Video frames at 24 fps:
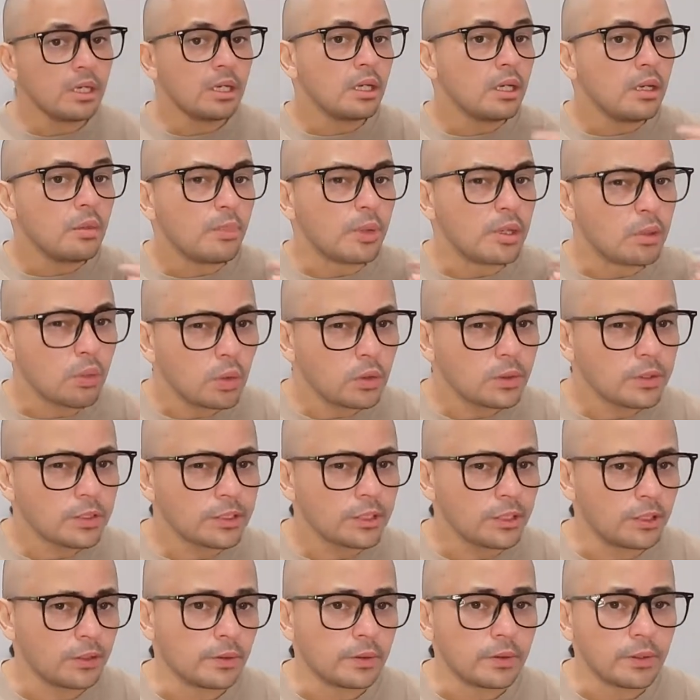But
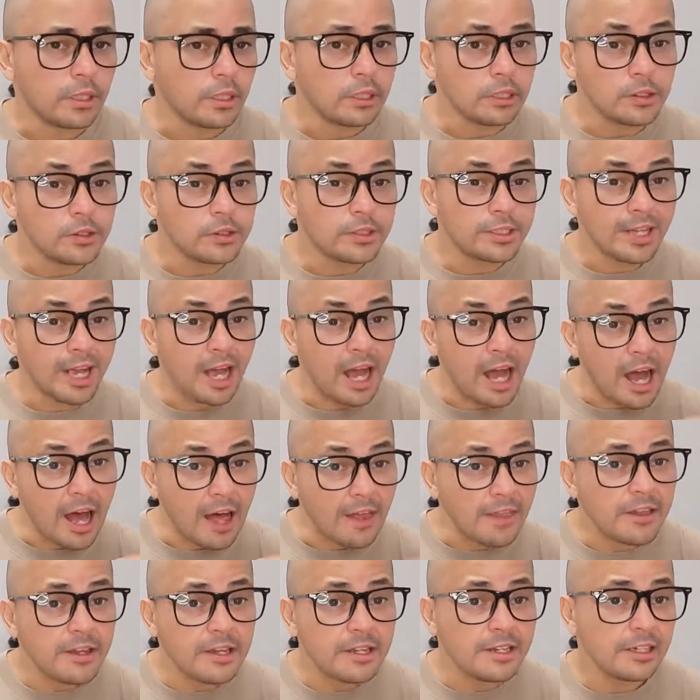also, using
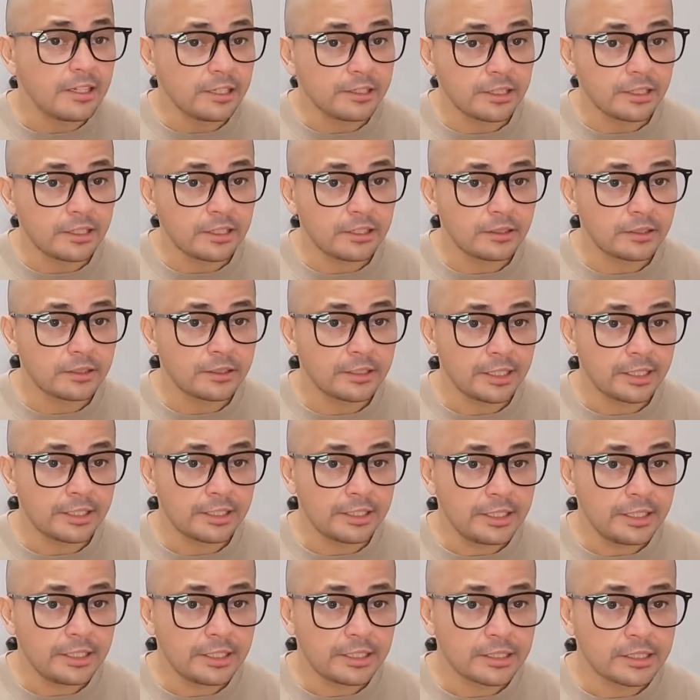other analytical
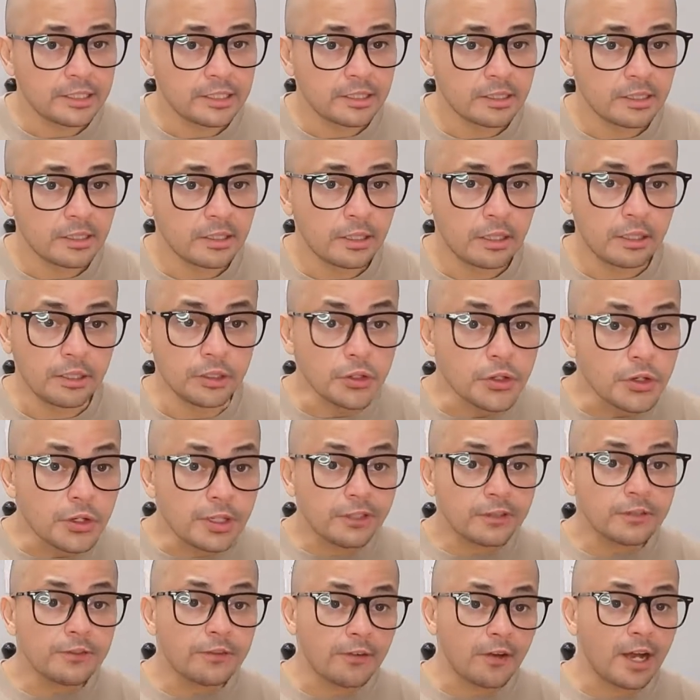techniques, you can
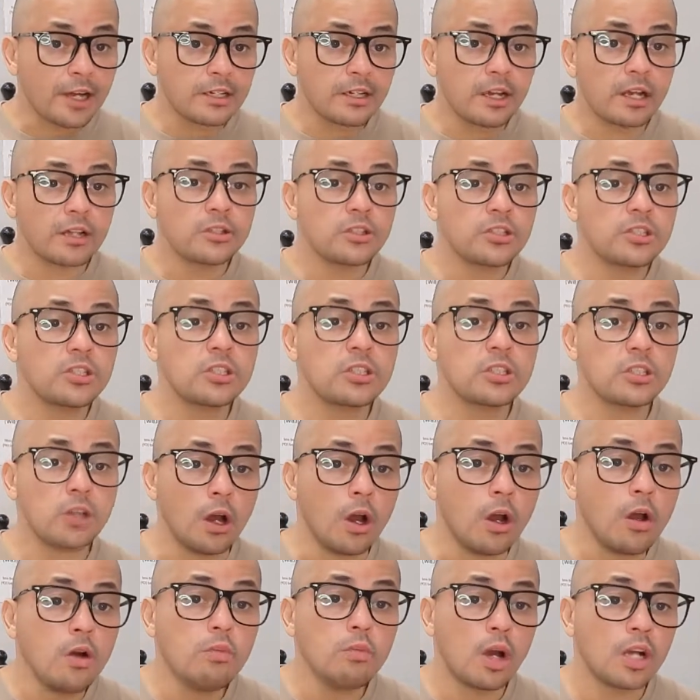find out
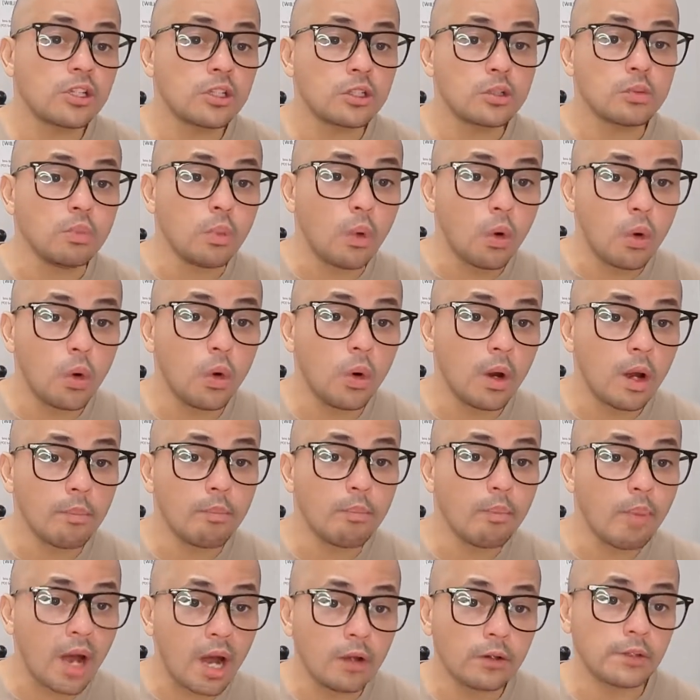so much more
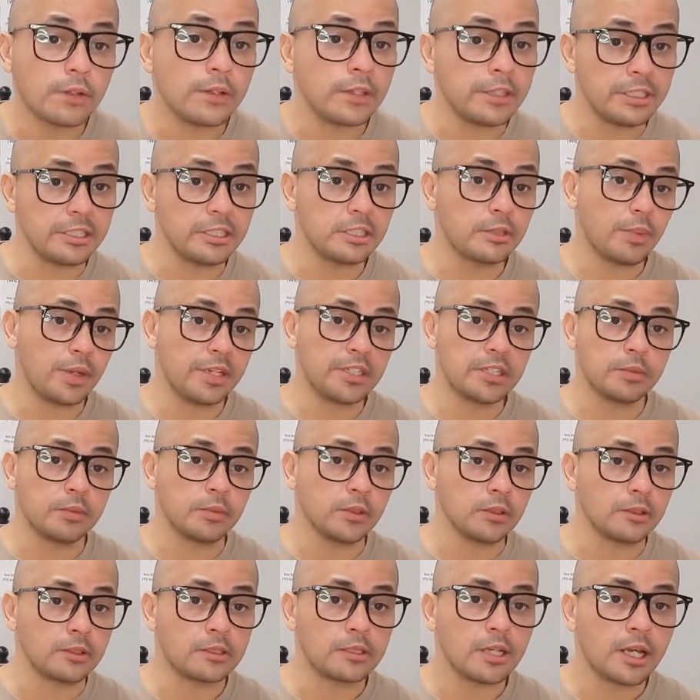about these
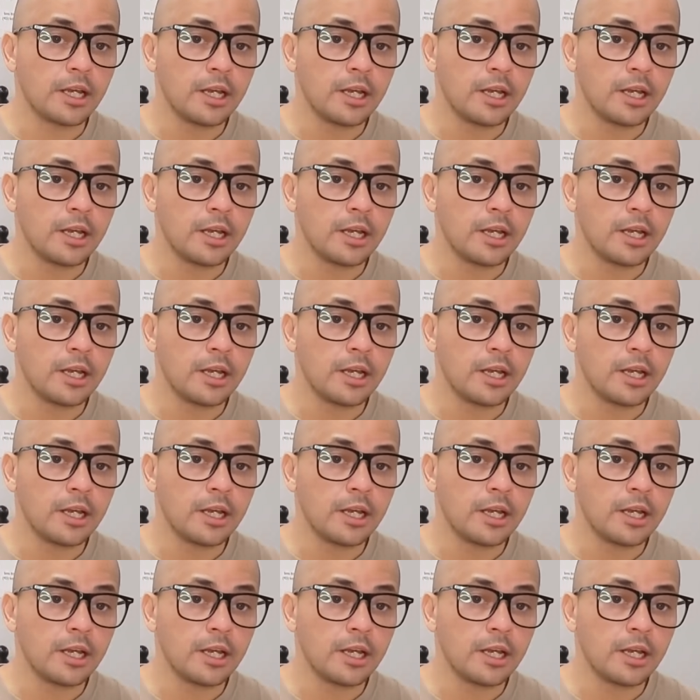specimens.